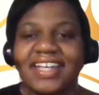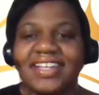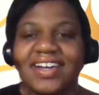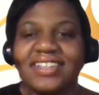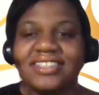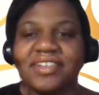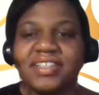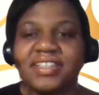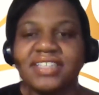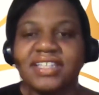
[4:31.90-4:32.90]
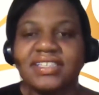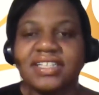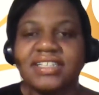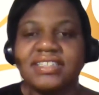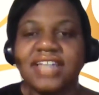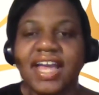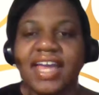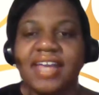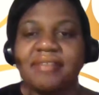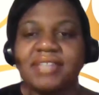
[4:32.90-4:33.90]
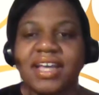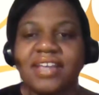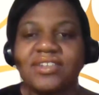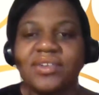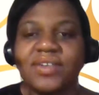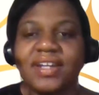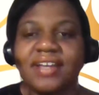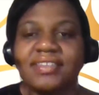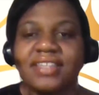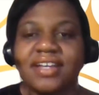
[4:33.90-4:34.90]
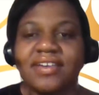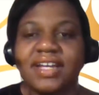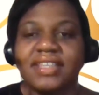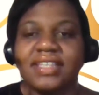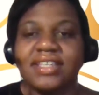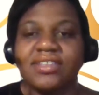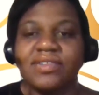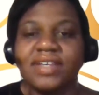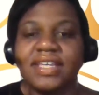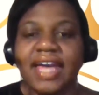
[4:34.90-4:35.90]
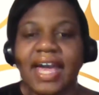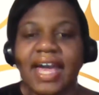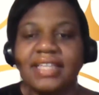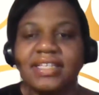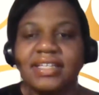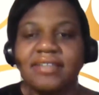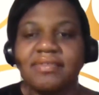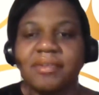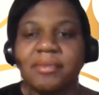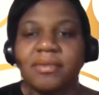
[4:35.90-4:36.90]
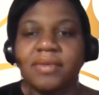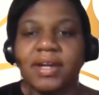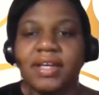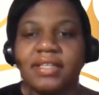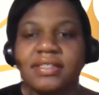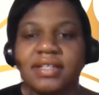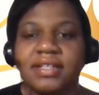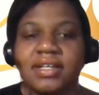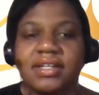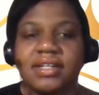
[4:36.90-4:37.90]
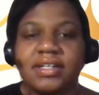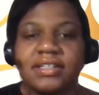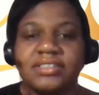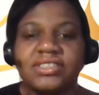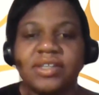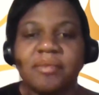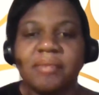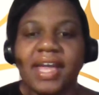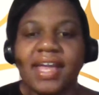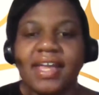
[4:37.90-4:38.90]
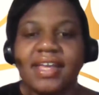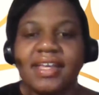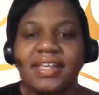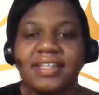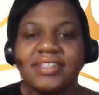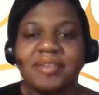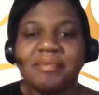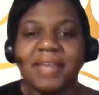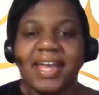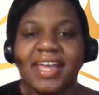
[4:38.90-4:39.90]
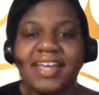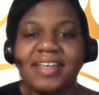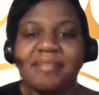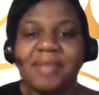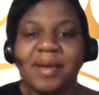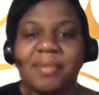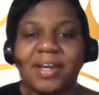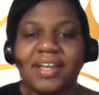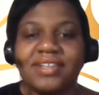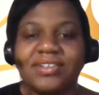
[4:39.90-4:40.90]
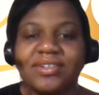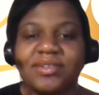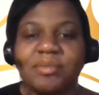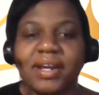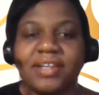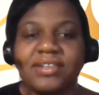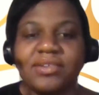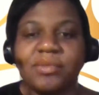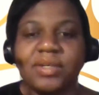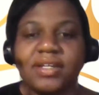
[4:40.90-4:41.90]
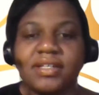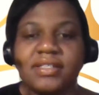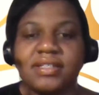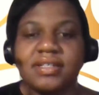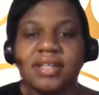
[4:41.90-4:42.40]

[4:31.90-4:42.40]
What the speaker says: Y'all so consistent. James, how you doing out there? And I think you in Cali, if I'm correct. Jermaine, my brand new, you brand new with us.